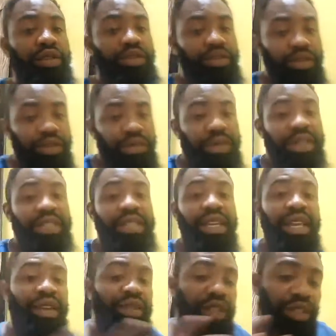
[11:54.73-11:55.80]
You must be a
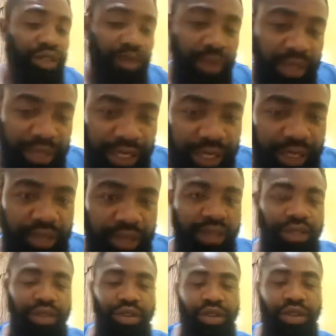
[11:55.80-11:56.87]
skilled instrumentalist.
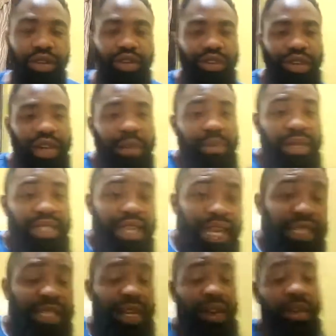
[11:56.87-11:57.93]
You know, you can be a
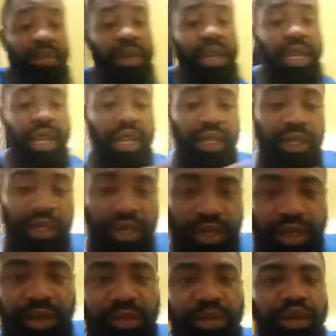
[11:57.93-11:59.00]
talented comedian,
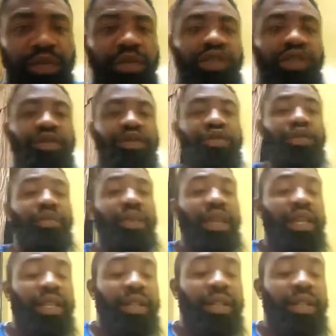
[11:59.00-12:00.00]
or you must want to be